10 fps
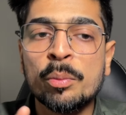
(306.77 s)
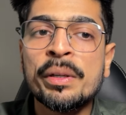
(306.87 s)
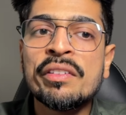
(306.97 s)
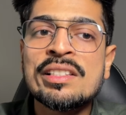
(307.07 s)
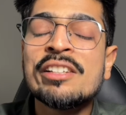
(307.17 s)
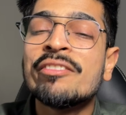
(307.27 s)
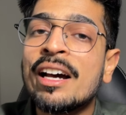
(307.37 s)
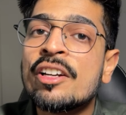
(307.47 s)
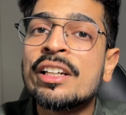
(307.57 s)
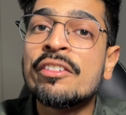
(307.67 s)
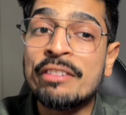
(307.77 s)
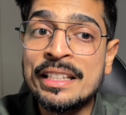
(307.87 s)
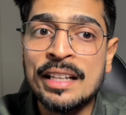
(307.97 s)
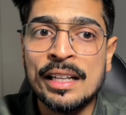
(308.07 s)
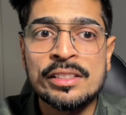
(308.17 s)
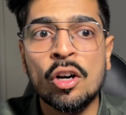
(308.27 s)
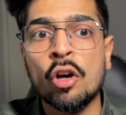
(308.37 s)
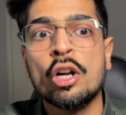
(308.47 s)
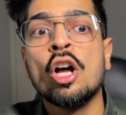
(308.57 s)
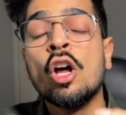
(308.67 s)
previously violated visas
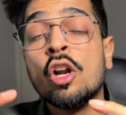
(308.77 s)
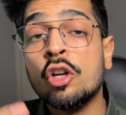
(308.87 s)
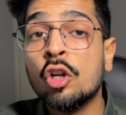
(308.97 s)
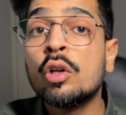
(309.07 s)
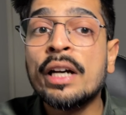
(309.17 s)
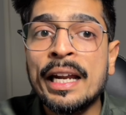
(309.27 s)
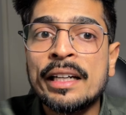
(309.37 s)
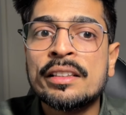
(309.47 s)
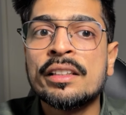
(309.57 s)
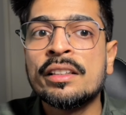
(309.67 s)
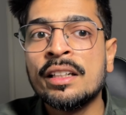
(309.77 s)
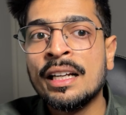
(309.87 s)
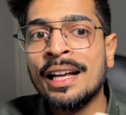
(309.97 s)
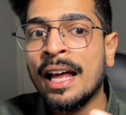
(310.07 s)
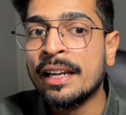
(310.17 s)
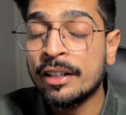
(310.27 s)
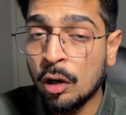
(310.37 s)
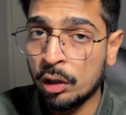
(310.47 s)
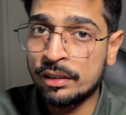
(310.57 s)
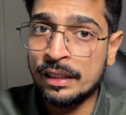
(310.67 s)
or low character
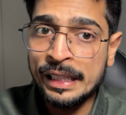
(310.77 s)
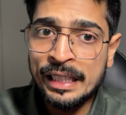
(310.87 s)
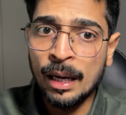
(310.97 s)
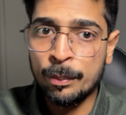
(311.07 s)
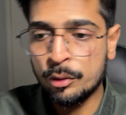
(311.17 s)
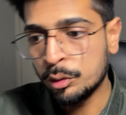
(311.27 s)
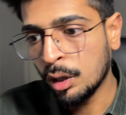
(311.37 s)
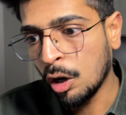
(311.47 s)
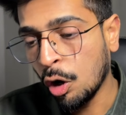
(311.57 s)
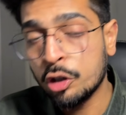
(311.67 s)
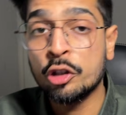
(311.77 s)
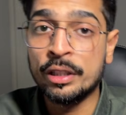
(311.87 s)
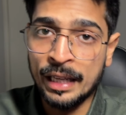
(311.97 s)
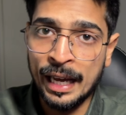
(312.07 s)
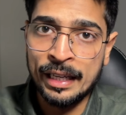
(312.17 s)
records lead up to auto denial.